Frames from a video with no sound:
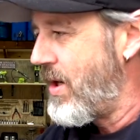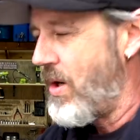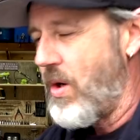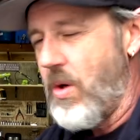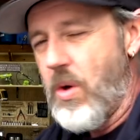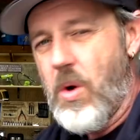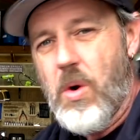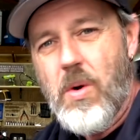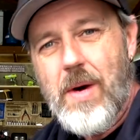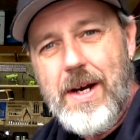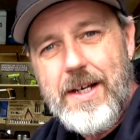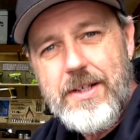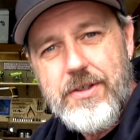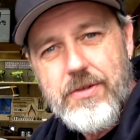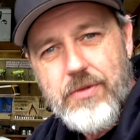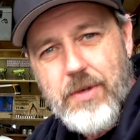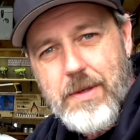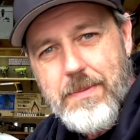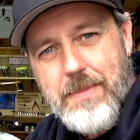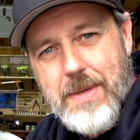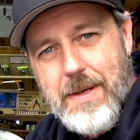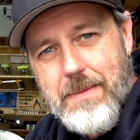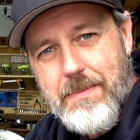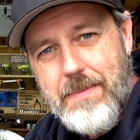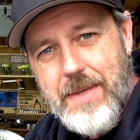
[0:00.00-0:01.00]
always
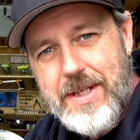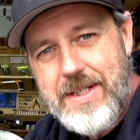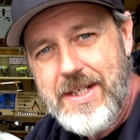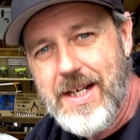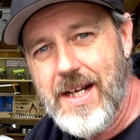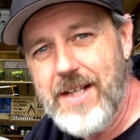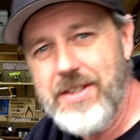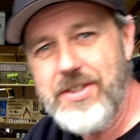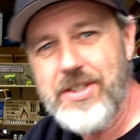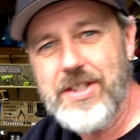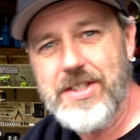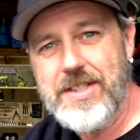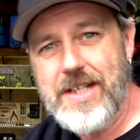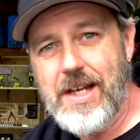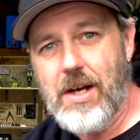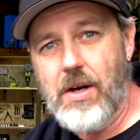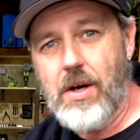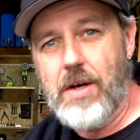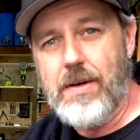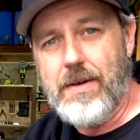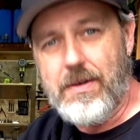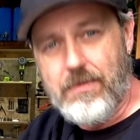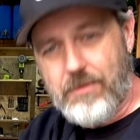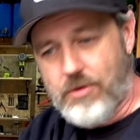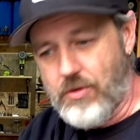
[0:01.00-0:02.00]
remember, don't just
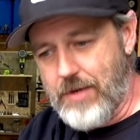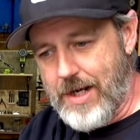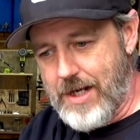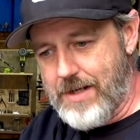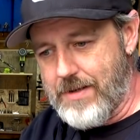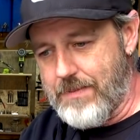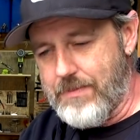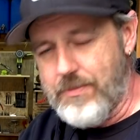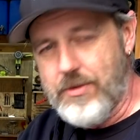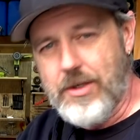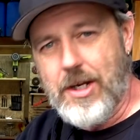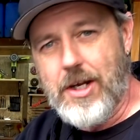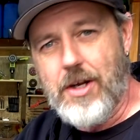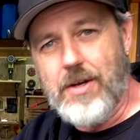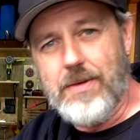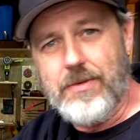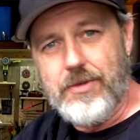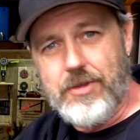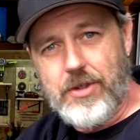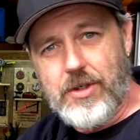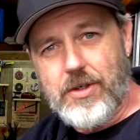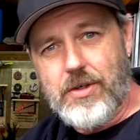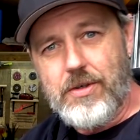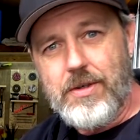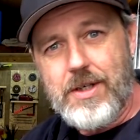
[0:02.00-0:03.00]
go get it
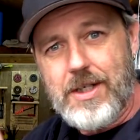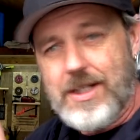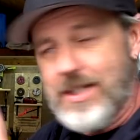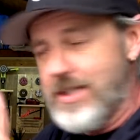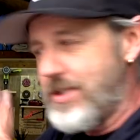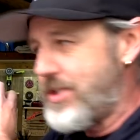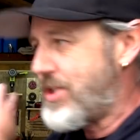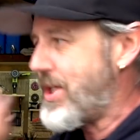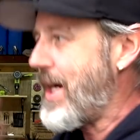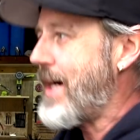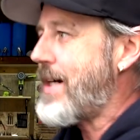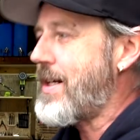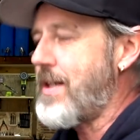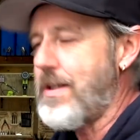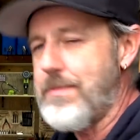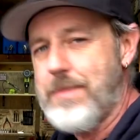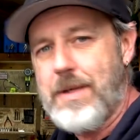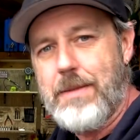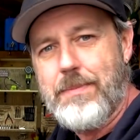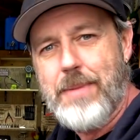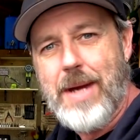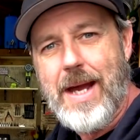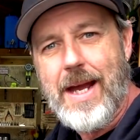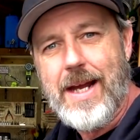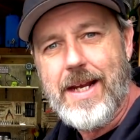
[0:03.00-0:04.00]
new, chuck it in
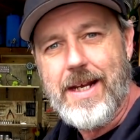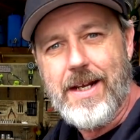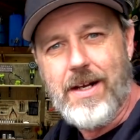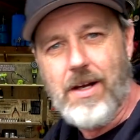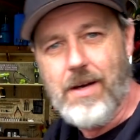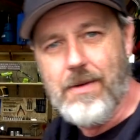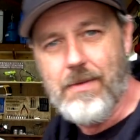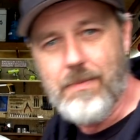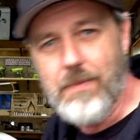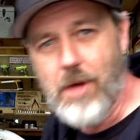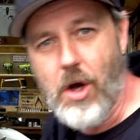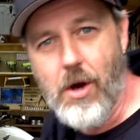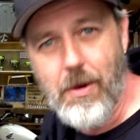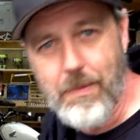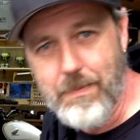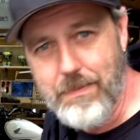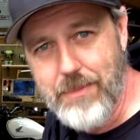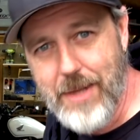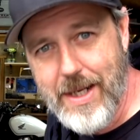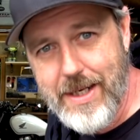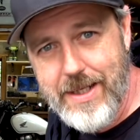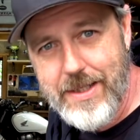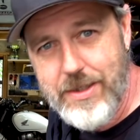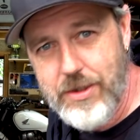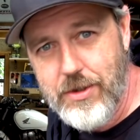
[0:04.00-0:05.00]
me pack, and I'll
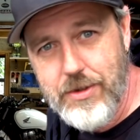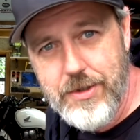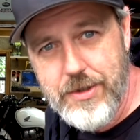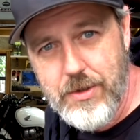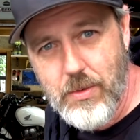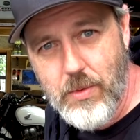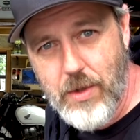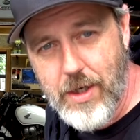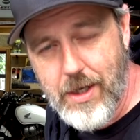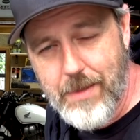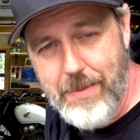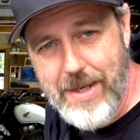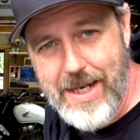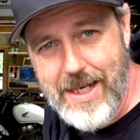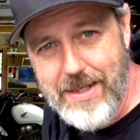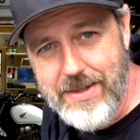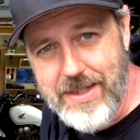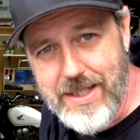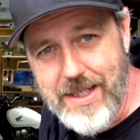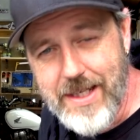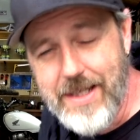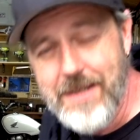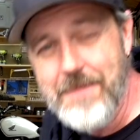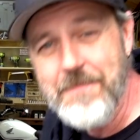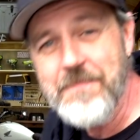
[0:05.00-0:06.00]
bloody use it when I'm out
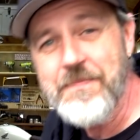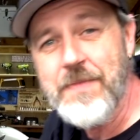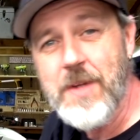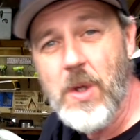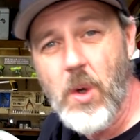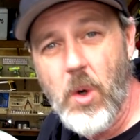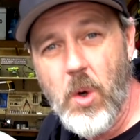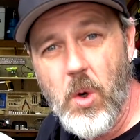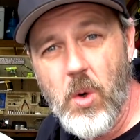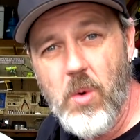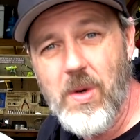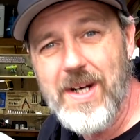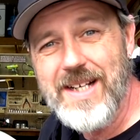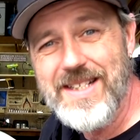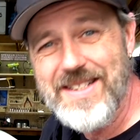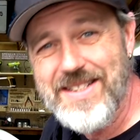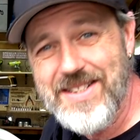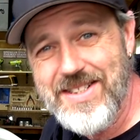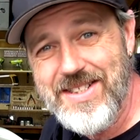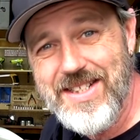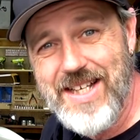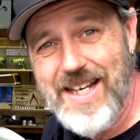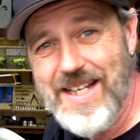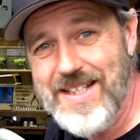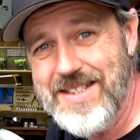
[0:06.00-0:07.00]
there. Always
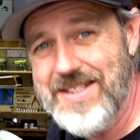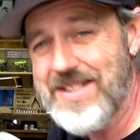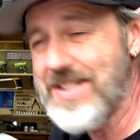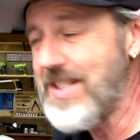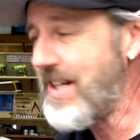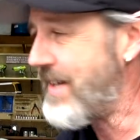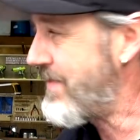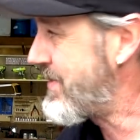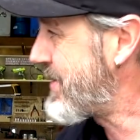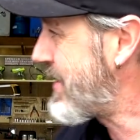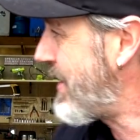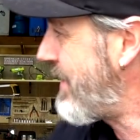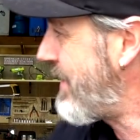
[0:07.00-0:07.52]
test stuff. So